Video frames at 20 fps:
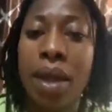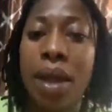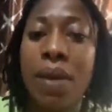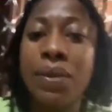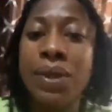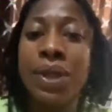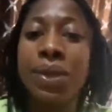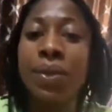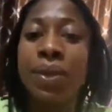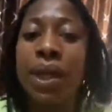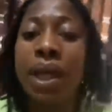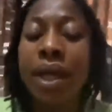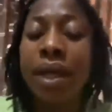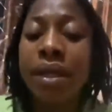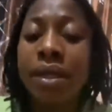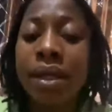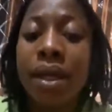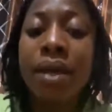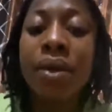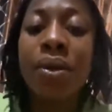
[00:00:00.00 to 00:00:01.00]
How was your
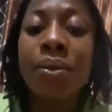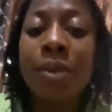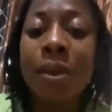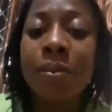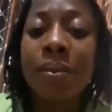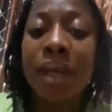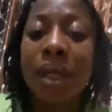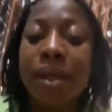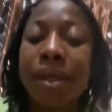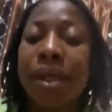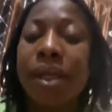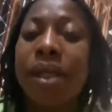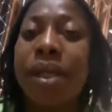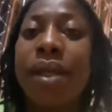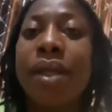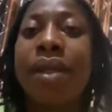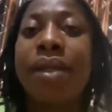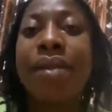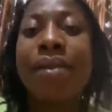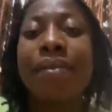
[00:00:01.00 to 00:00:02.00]
night? I hope
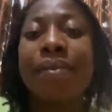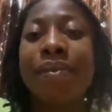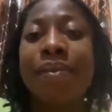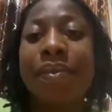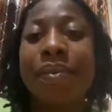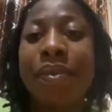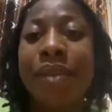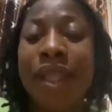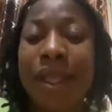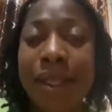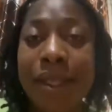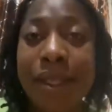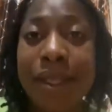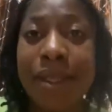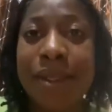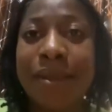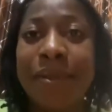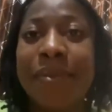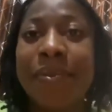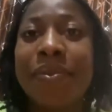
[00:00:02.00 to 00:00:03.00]
splendid.
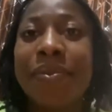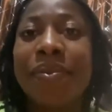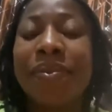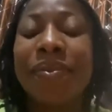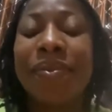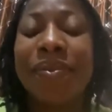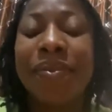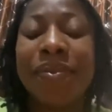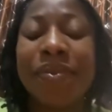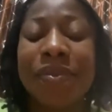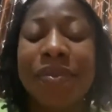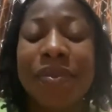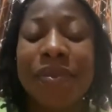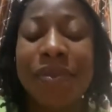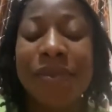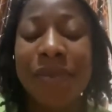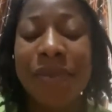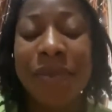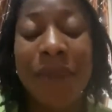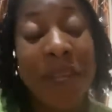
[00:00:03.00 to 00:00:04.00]
Yes.
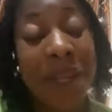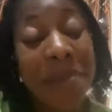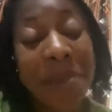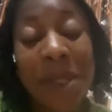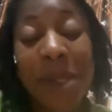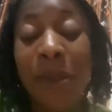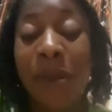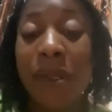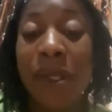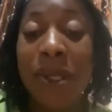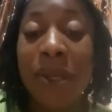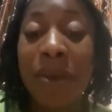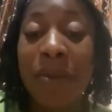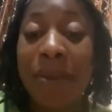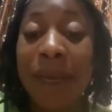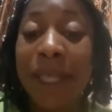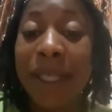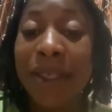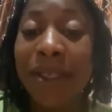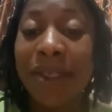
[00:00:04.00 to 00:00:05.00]
My name is
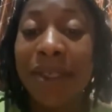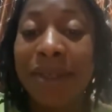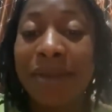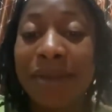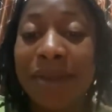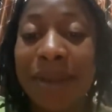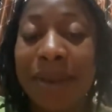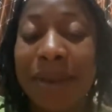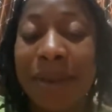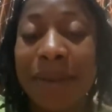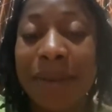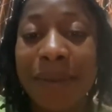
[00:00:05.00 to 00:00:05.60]
Ozioma Ejiofor.